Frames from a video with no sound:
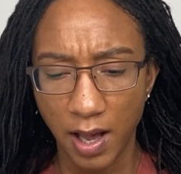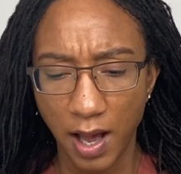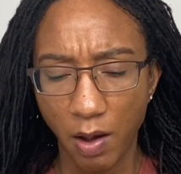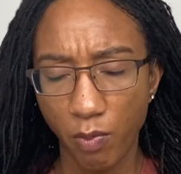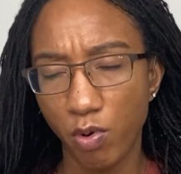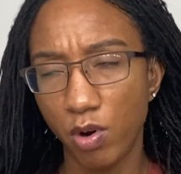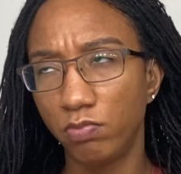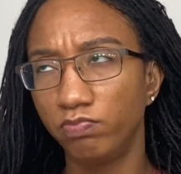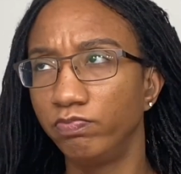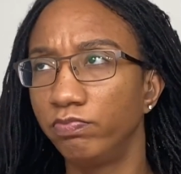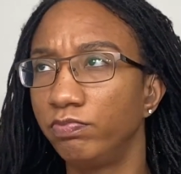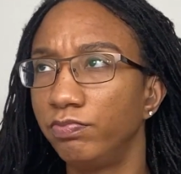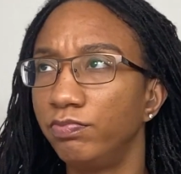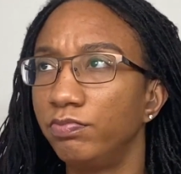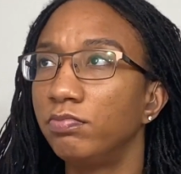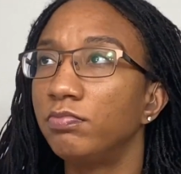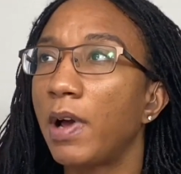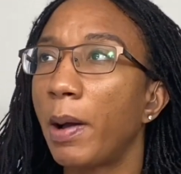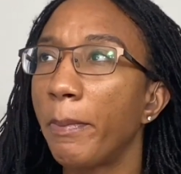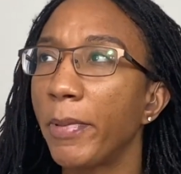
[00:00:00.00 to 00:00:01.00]
well,
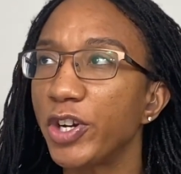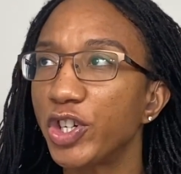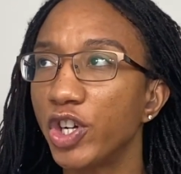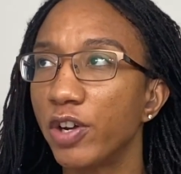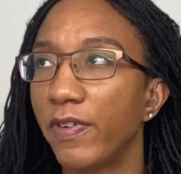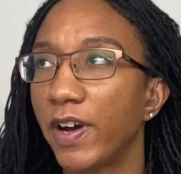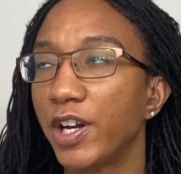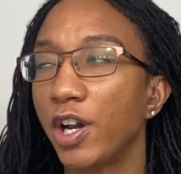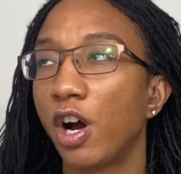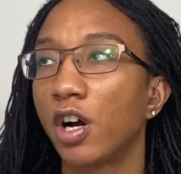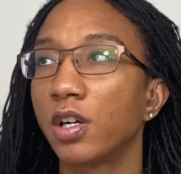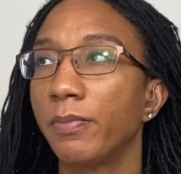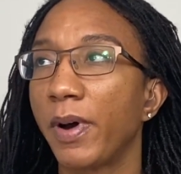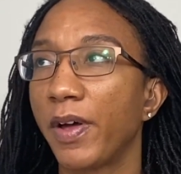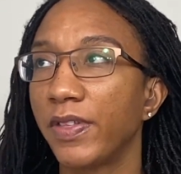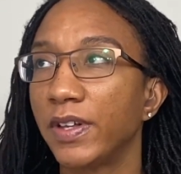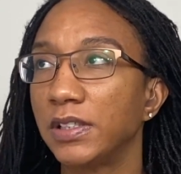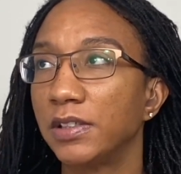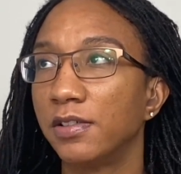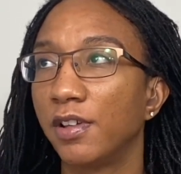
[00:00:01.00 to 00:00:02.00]
I'm not sure if I talked about
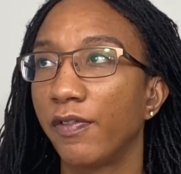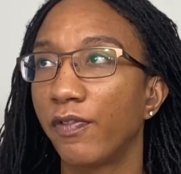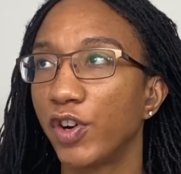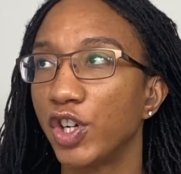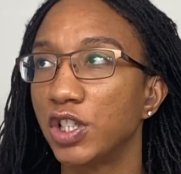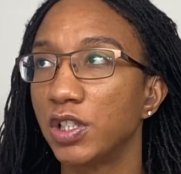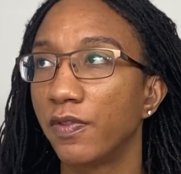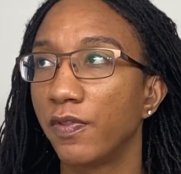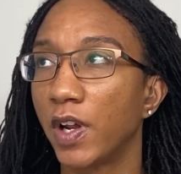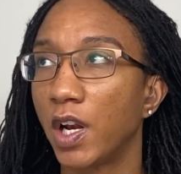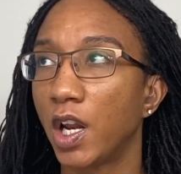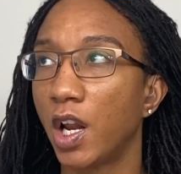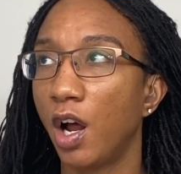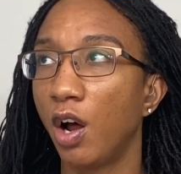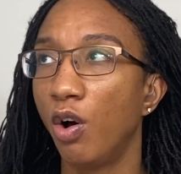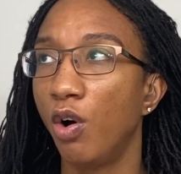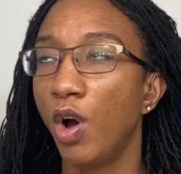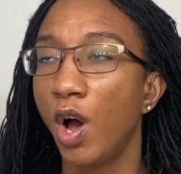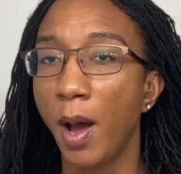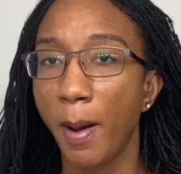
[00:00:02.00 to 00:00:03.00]
this in the first
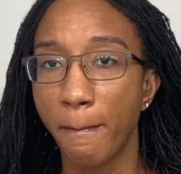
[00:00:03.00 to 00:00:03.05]
video,